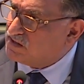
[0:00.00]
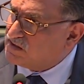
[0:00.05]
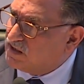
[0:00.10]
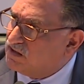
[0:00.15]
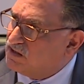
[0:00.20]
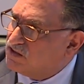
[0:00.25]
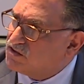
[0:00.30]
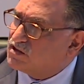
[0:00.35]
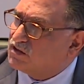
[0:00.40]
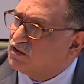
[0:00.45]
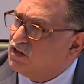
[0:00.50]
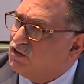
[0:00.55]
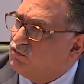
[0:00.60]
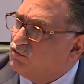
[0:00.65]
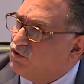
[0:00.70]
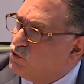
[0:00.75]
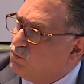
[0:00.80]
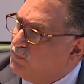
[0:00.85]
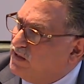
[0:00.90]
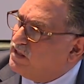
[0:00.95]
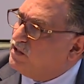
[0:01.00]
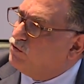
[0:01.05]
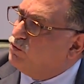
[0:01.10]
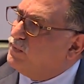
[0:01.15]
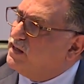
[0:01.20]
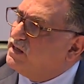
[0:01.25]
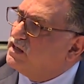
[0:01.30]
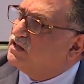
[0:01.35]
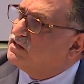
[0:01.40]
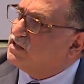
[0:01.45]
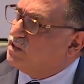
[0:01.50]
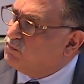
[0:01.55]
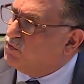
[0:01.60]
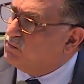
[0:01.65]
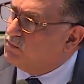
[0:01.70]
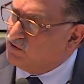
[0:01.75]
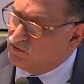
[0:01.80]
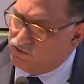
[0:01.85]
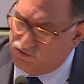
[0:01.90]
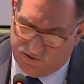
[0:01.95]
is one sentence, however,
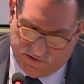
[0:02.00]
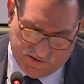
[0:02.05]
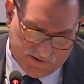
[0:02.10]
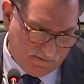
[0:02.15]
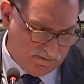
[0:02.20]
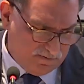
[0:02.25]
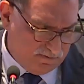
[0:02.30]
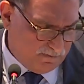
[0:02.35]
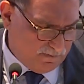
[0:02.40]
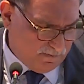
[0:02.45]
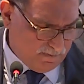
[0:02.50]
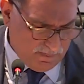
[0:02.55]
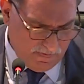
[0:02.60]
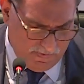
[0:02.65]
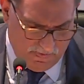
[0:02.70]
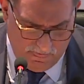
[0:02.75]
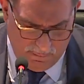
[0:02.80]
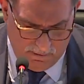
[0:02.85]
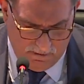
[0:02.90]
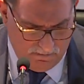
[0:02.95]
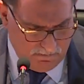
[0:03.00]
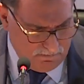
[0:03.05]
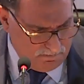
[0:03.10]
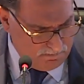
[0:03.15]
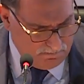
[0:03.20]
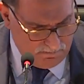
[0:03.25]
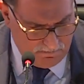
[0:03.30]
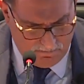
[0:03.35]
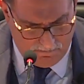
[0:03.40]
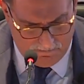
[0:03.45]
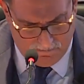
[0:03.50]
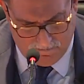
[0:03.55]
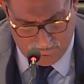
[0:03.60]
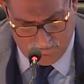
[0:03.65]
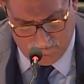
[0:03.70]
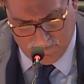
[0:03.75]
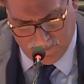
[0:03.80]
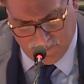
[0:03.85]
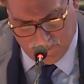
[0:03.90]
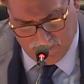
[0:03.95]
that the Prophet
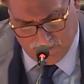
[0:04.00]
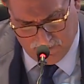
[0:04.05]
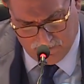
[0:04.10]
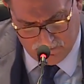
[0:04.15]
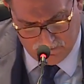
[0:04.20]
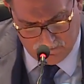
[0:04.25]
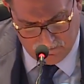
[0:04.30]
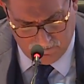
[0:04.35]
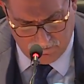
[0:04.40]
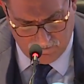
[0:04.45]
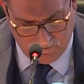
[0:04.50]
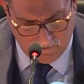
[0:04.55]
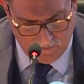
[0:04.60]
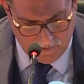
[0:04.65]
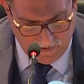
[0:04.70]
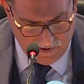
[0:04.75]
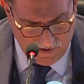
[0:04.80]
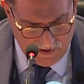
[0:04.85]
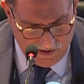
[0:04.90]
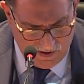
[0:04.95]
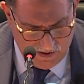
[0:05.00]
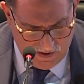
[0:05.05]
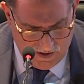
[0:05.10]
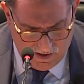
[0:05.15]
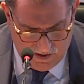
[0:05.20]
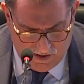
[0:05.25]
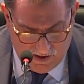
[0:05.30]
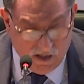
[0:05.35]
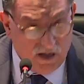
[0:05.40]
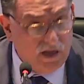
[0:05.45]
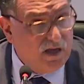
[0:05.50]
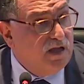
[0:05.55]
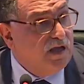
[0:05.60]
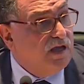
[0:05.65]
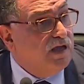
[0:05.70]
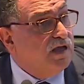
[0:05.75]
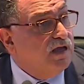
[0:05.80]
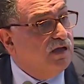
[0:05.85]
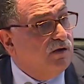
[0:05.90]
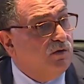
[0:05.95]
Muhammad made his night
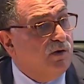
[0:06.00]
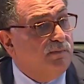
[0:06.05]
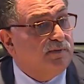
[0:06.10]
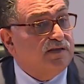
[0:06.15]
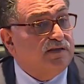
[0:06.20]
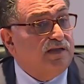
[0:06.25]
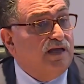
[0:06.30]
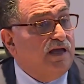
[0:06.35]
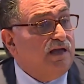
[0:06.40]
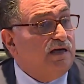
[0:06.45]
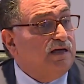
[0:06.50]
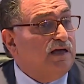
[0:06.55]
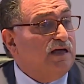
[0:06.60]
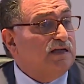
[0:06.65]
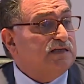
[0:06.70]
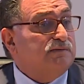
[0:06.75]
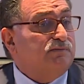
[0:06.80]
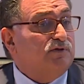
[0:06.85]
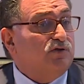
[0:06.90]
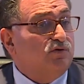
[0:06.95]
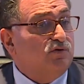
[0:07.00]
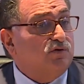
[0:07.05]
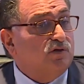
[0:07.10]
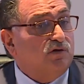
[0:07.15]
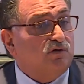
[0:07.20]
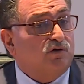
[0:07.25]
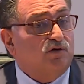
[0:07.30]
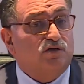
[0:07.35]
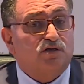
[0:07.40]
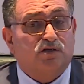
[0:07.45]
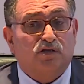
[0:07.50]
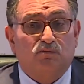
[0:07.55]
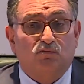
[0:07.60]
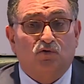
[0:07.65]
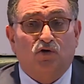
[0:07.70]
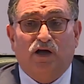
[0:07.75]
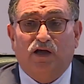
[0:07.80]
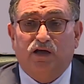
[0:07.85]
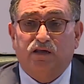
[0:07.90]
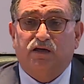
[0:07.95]
journey through Al-Aqsa, and the
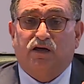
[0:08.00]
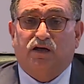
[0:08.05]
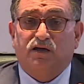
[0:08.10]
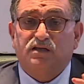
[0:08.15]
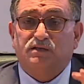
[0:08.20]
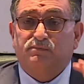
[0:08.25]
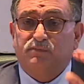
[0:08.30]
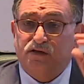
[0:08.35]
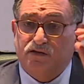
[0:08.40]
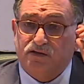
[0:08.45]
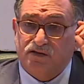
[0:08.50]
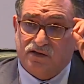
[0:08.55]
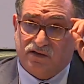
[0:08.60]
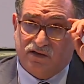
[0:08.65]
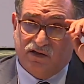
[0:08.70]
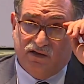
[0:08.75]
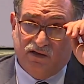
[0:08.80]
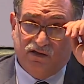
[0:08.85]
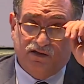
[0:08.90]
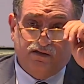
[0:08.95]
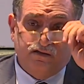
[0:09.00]
Umayyads